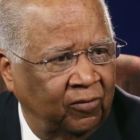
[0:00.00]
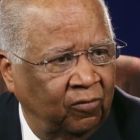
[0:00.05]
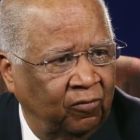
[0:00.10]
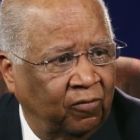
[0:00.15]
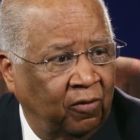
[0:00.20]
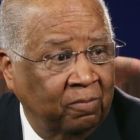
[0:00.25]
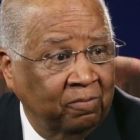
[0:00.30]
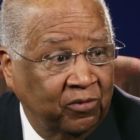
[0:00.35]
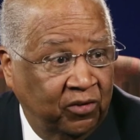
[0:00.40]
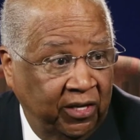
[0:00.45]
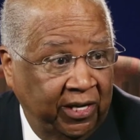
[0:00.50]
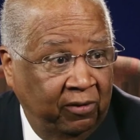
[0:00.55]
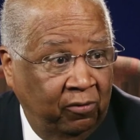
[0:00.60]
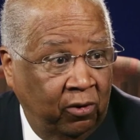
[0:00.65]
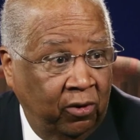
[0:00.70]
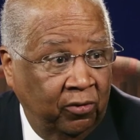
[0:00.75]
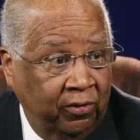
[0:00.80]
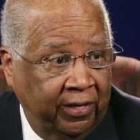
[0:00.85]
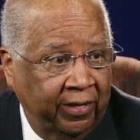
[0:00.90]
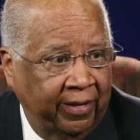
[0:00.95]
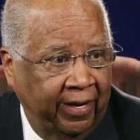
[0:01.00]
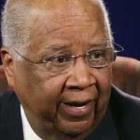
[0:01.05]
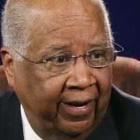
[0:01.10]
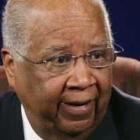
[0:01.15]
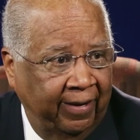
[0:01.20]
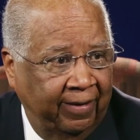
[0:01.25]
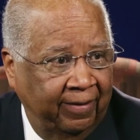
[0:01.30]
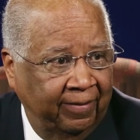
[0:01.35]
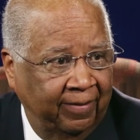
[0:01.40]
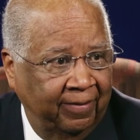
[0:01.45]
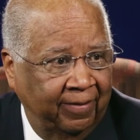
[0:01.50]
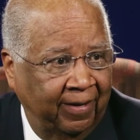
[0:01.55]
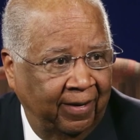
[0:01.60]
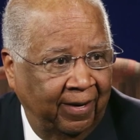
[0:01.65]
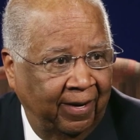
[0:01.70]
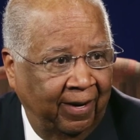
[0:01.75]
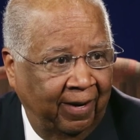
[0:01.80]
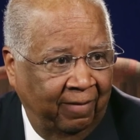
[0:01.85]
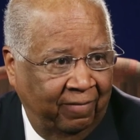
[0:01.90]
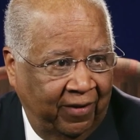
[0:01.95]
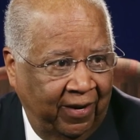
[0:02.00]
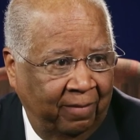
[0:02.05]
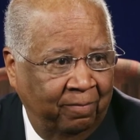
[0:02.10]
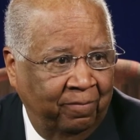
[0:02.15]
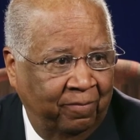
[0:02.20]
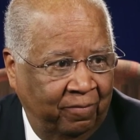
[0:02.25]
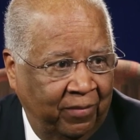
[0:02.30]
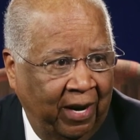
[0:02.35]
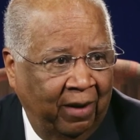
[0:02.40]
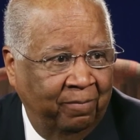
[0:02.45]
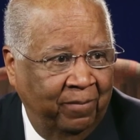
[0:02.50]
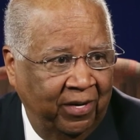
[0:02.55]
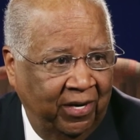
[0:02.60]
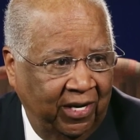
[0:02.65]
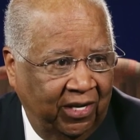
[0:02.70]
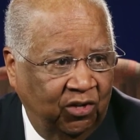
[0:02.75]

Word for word: From zero to that, I've been